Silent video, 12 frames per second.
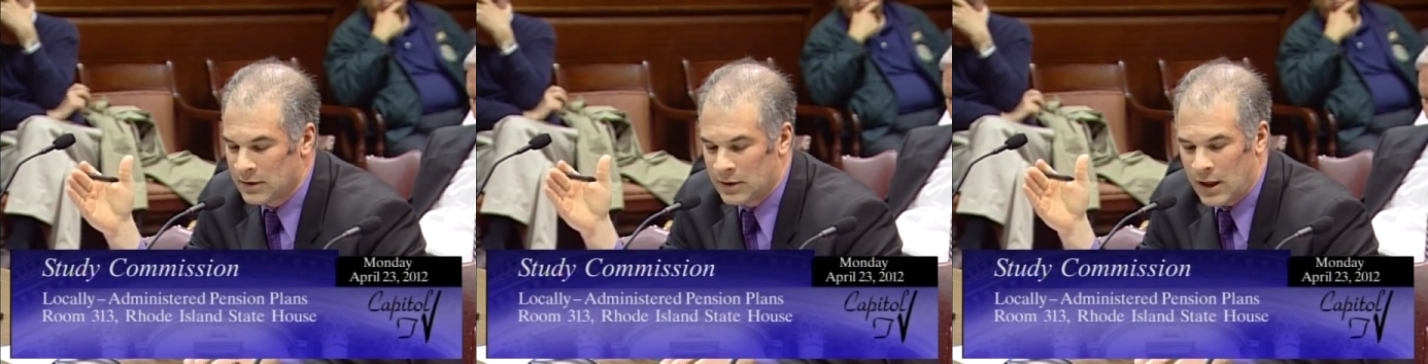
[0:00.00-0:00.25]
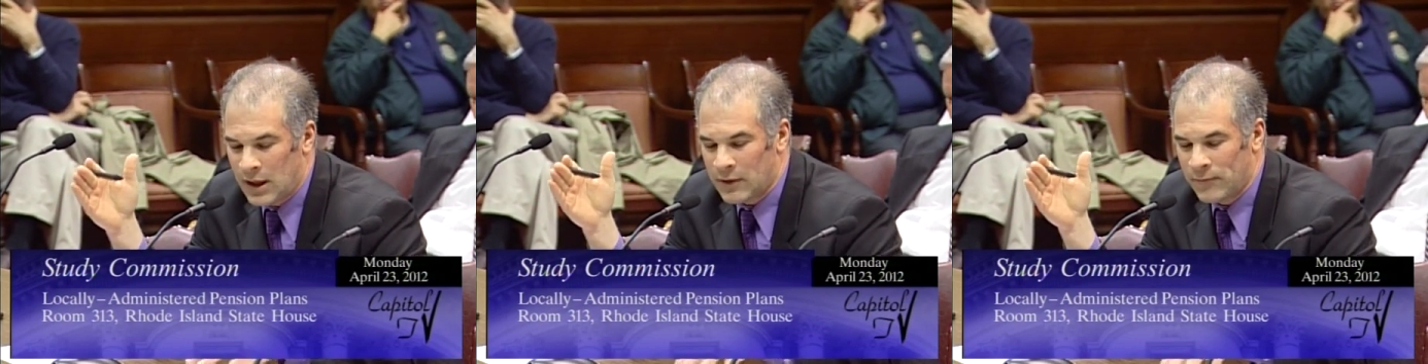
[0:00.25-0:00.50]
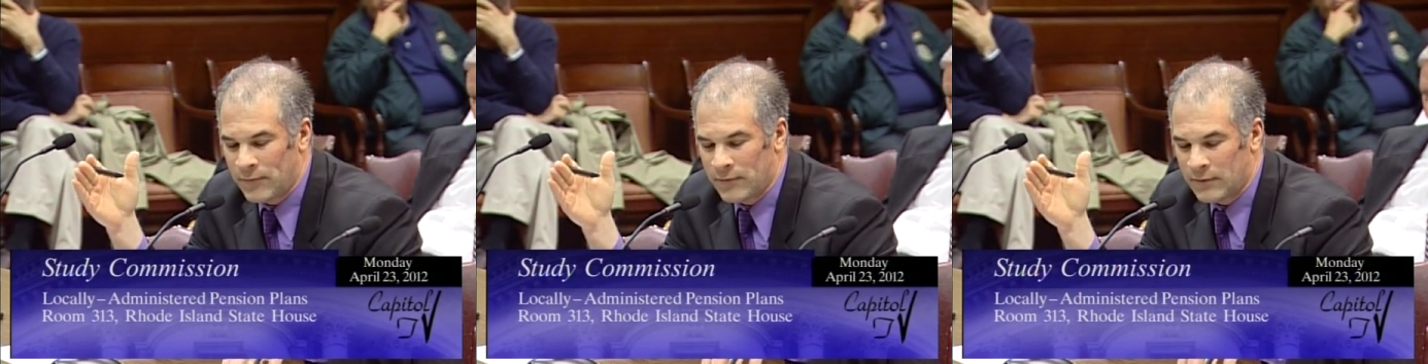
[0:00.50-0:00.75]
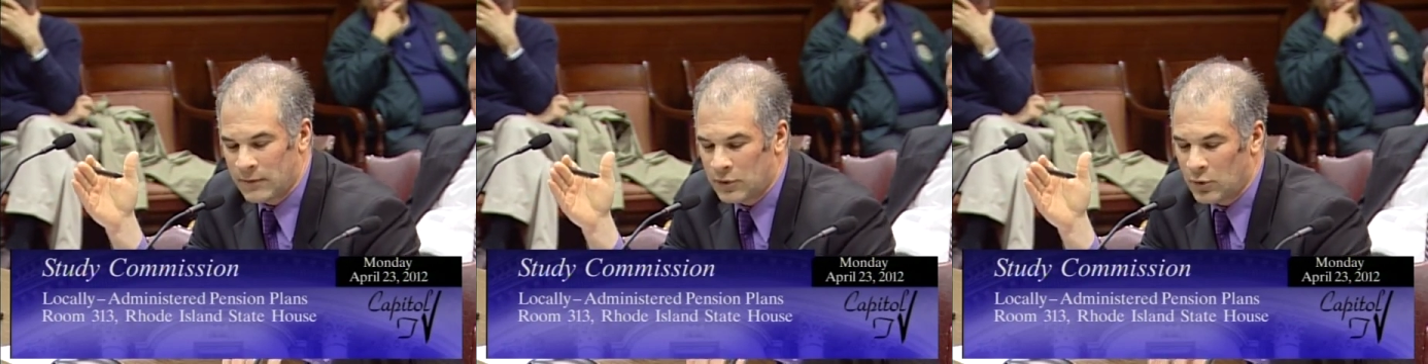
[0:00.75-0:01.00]
And if
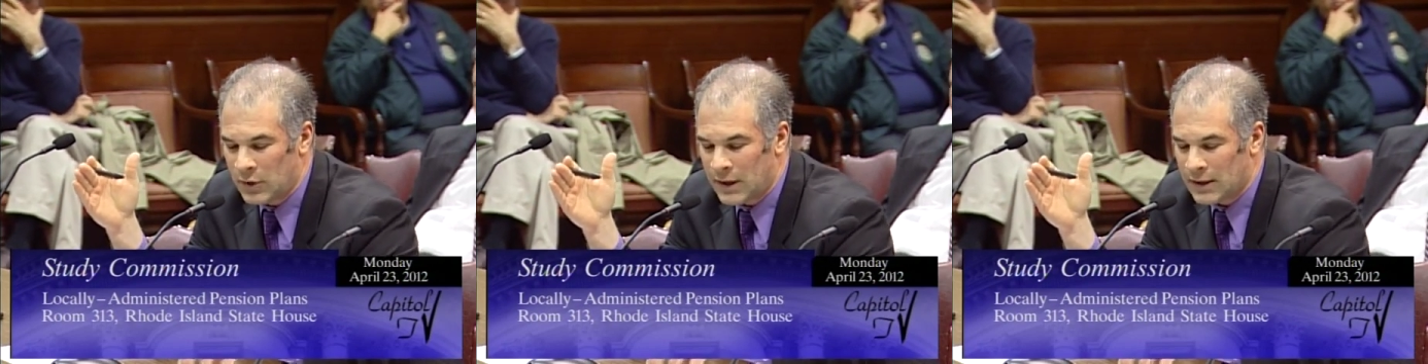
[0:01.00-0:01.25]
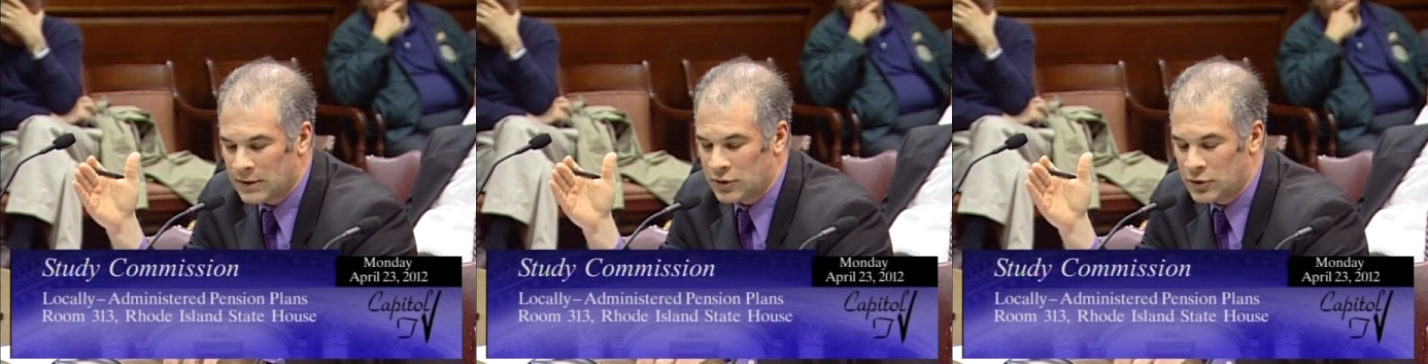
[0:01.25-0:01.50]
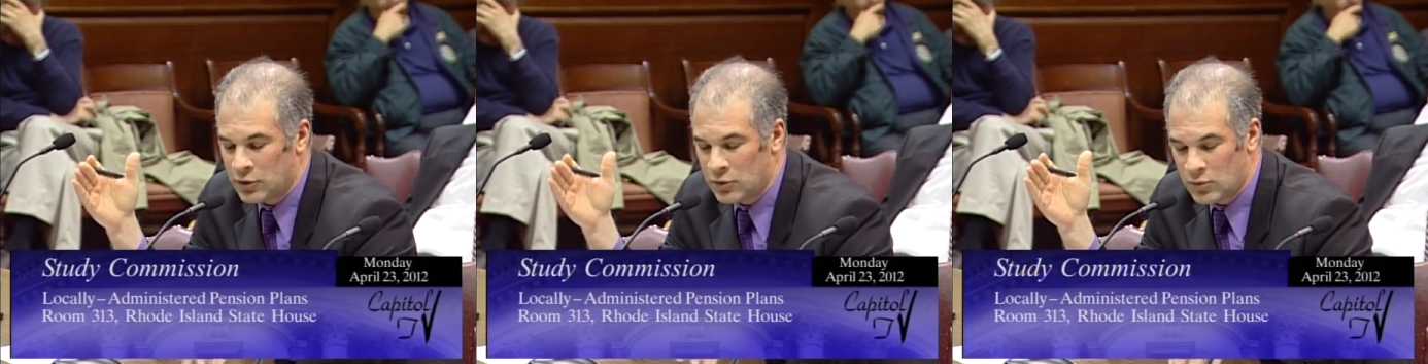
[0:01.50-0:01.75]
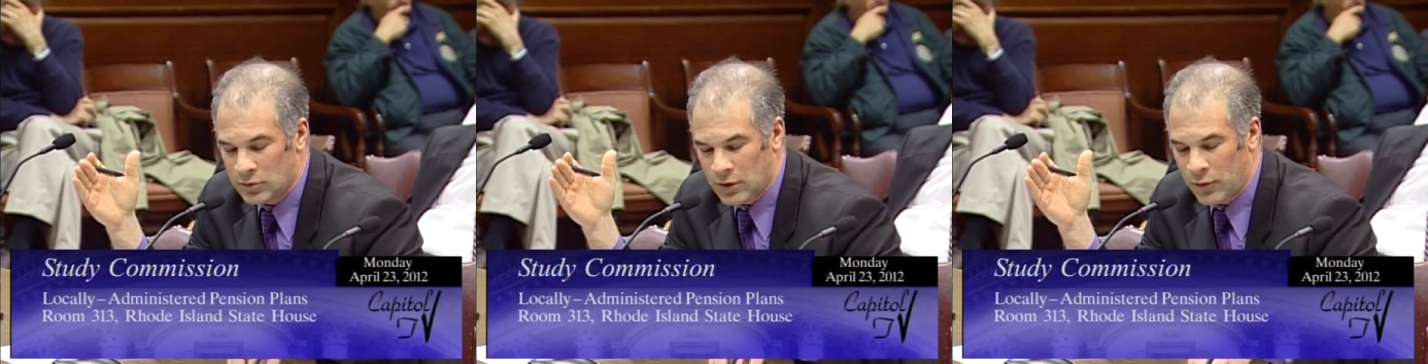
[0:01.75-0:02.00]
you look at
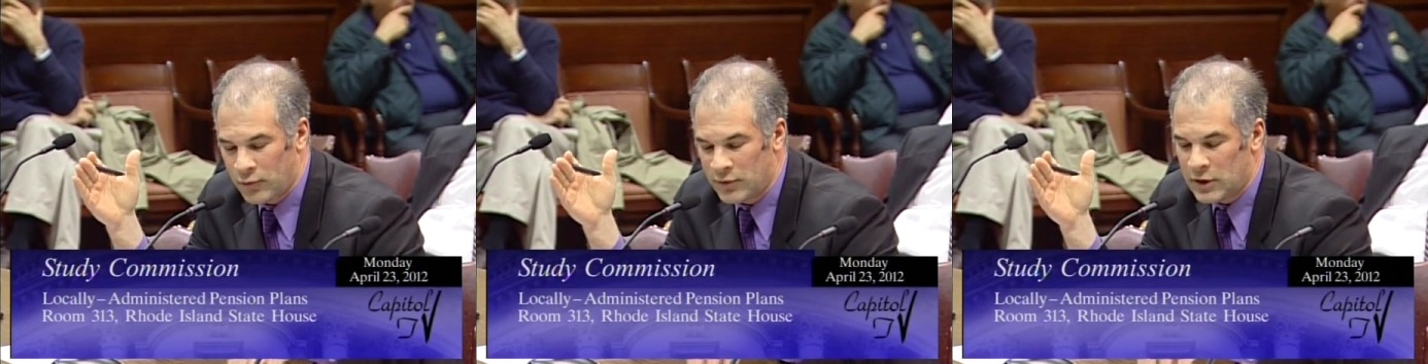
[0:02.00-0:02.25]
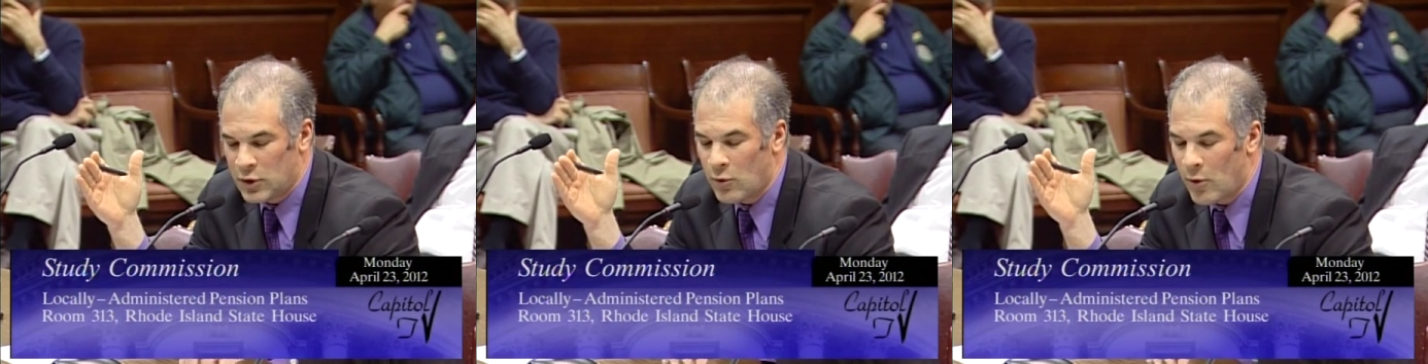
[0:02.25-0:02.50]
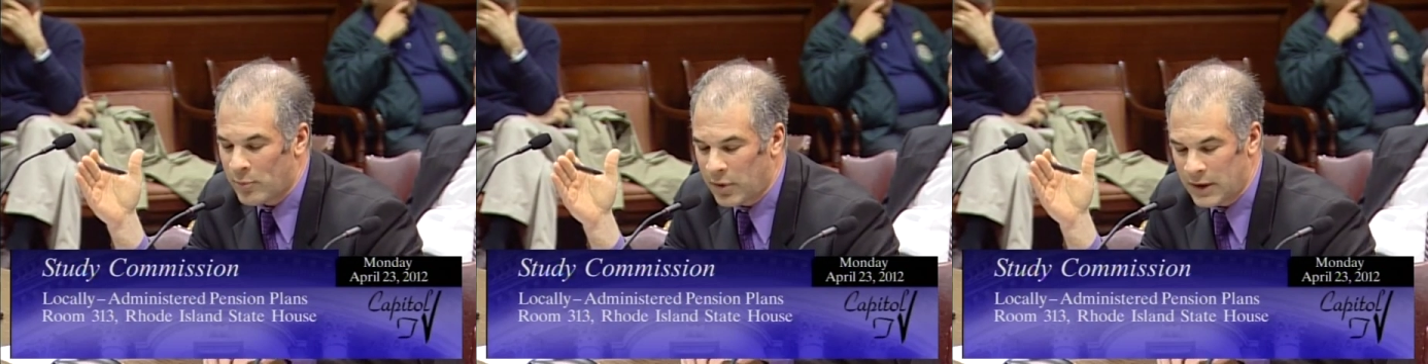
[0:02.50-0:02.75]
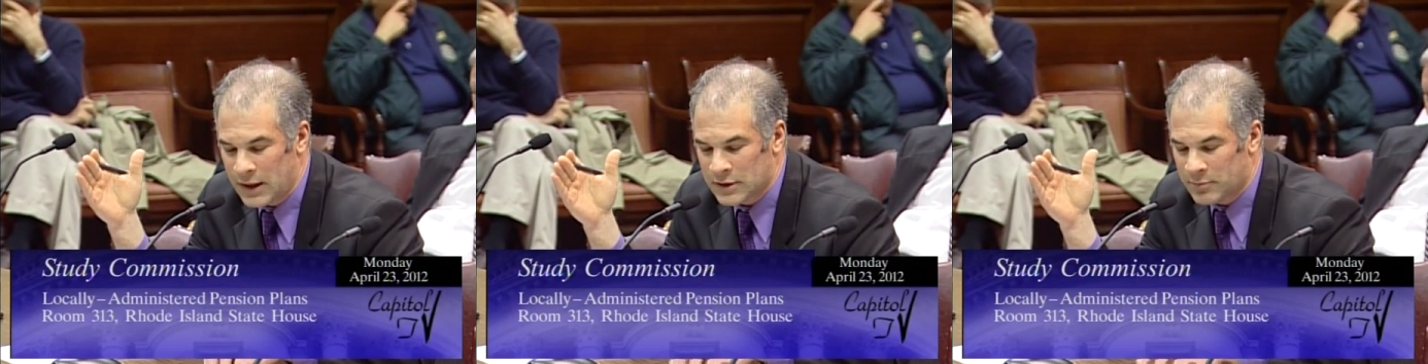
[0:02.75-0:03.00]
the 3 newer plans,